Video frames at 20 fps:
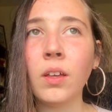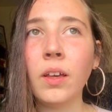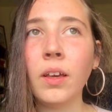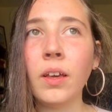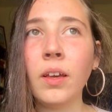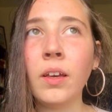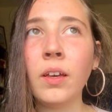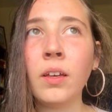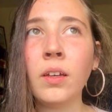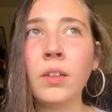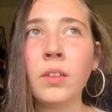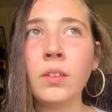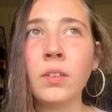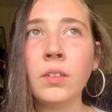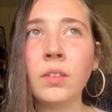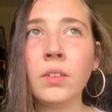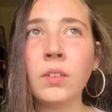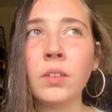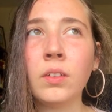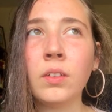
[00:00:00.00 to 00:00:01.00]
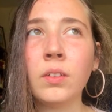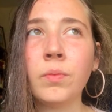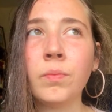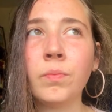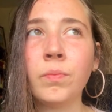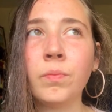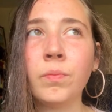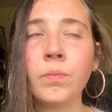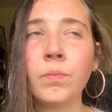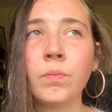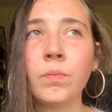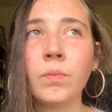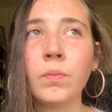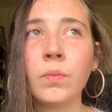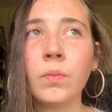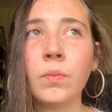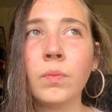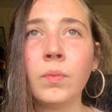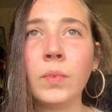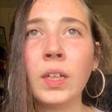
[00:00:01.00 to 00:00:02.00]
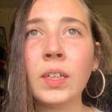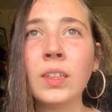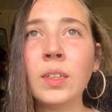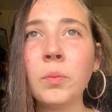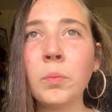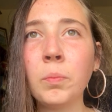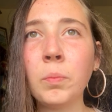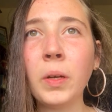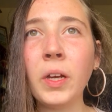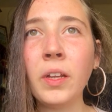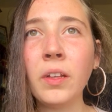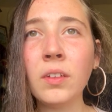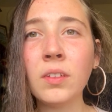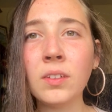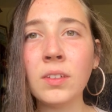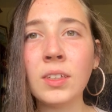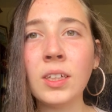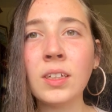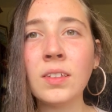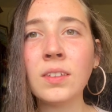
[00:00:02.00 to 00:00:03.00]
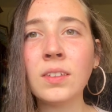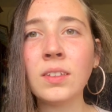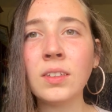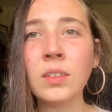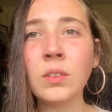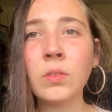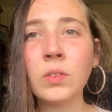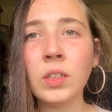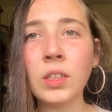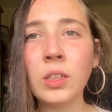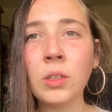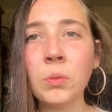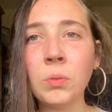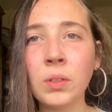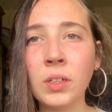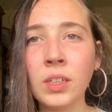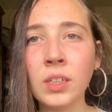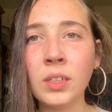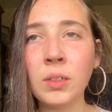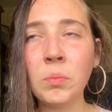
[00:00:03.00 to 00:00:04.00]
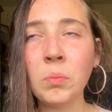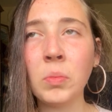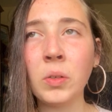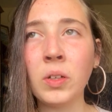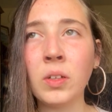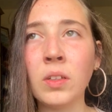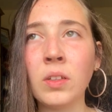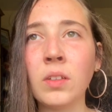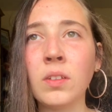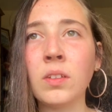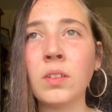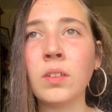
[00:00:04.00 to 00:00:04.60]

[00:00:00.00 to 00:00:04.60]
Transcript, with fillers: And like the panic attacks did fade away, but